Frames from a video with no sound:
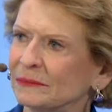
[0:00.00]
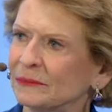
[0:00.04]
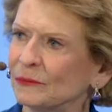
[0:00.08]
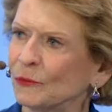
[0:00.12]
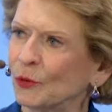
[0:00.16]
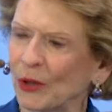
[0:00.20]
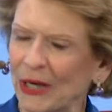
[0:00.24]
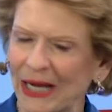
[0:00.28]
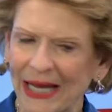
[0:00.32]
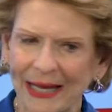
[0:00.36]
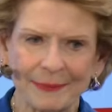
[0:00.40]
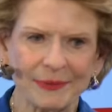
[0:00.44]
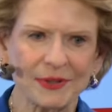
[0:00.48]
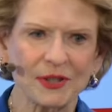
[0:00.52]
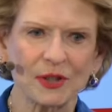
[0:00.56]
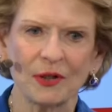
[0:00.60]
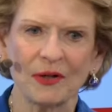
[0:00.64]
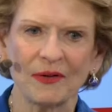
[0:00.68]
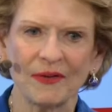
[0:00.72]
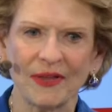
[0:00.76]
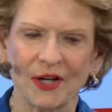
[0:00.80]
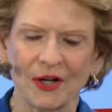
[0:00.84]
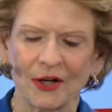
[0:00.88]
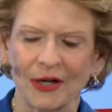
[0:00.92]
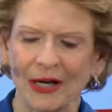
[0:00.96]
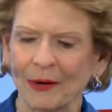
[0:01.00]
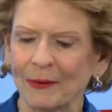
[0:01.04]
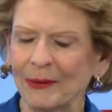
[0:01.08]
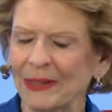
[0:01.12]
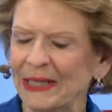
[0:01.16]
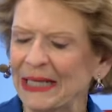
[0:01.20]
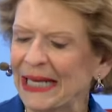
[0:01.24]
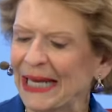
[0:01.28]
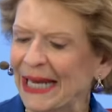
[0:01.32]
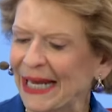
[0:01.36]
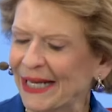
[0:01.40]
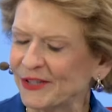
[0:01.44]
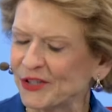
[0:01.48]
We're absolutely there now.
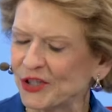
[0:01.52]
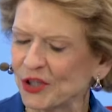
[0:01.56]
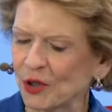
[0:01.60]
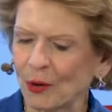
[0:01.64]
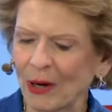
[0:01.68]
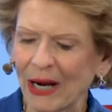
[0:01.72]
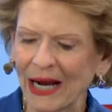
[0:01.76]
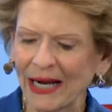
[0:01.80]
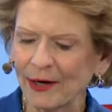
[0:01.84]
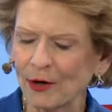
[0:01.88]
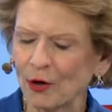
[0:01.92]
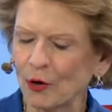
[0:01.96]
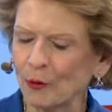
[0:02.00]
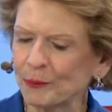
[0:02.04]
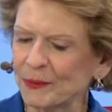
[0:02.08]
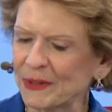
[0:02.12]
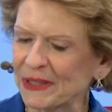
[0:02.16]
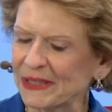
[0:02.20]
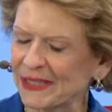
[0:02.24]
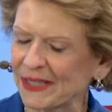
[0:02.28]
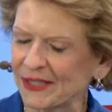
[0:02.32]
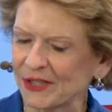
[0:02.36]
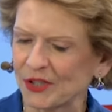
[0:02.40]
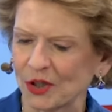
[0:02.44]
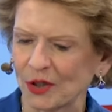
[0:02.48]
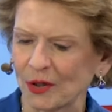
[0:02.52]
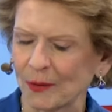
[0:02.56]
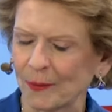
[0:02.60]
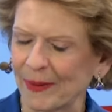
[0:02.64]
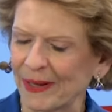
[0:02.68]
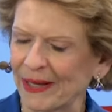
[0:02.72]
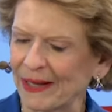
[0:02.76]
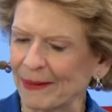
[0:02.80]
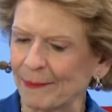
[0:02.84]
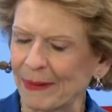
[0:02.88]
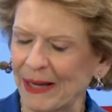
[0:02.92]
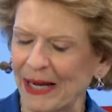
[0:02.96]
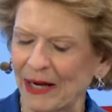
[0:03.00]
And so I hope this is going to
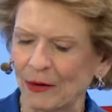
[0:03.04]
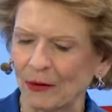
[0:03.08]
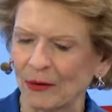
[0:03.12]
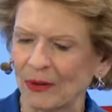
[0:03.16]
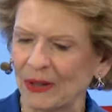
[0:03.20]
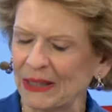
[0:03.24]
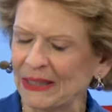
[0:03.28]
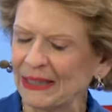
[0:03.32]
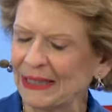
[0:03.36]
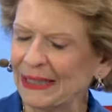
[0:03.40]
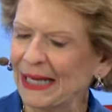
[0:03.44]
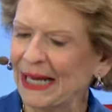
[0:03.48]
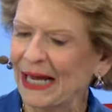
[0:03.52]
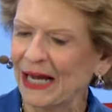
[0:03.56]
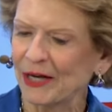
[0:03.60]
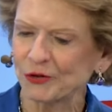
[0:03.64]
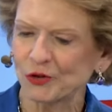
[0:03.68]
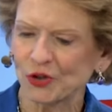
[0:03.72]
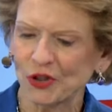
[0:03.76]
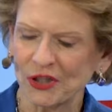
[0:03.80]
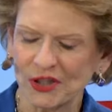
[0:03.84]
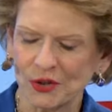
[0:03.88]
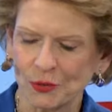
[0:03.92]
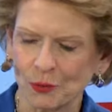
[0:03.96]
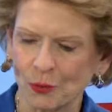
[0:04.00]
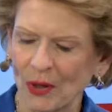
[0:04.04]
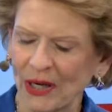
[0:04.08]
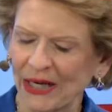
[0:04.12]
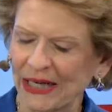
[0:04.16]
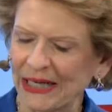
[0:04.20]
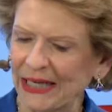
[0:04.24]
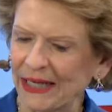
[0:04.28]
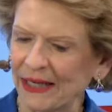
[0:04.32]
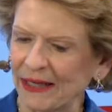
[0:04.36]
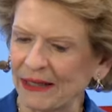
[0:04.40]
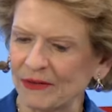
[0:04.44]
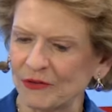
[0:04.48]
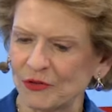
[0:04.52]
be about how she's
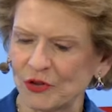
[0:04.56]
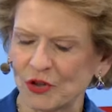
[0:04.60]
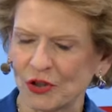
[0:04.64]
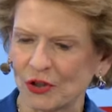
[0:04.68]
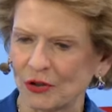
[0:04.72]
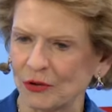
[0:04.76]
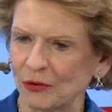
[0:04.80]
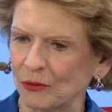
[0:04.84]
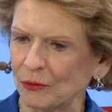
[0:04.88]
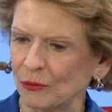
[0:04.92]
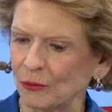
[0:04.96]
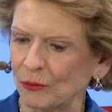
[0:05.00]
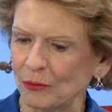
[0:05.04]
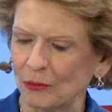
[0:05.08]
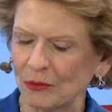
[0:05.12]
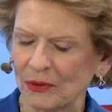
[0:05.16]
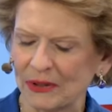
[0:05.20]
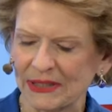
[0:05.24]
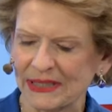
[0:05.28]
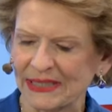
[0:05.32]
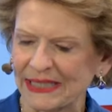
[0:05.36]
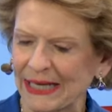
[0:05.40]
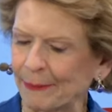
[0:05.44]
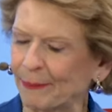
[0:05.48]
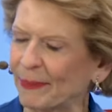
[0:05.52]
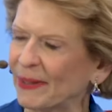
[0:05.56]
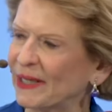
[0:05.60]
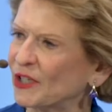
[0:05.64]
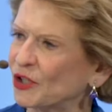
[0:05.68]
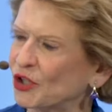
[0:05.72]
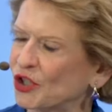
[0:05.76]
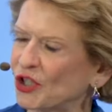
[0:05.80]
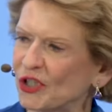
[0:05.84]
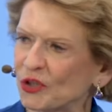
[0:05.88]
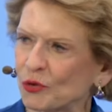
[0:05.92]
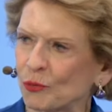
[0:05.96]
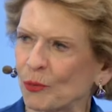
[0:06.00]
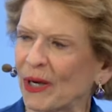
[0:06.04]
ready to step in.
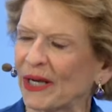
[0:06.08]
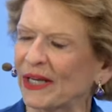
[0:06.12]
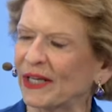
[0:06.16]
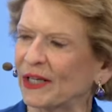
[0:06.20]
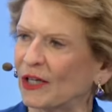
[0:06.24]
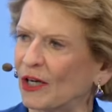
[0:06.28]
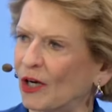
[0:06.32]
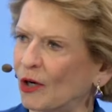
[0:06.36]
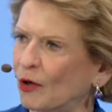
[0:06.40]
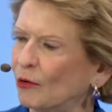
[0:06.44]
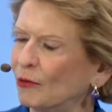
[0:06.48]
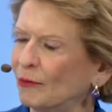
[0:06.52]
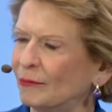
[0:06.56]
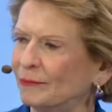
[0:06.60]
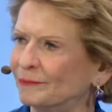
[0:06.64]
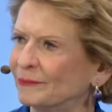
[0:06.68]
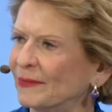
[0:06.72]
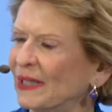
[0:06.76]
She's ready to go.